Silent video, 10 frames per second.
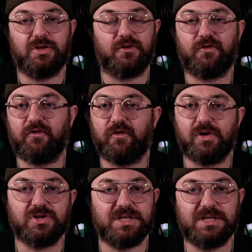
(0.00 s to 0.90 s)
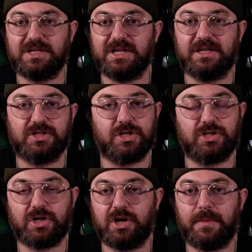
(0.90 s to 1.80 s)
Their first instinct is to
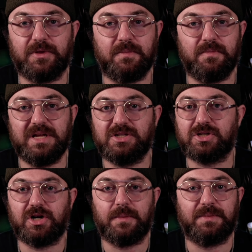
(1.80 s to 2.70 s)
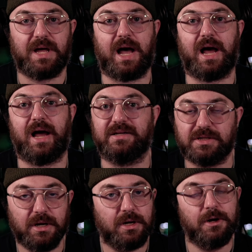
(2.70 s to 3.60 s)
turn up the mids, turn up the highs.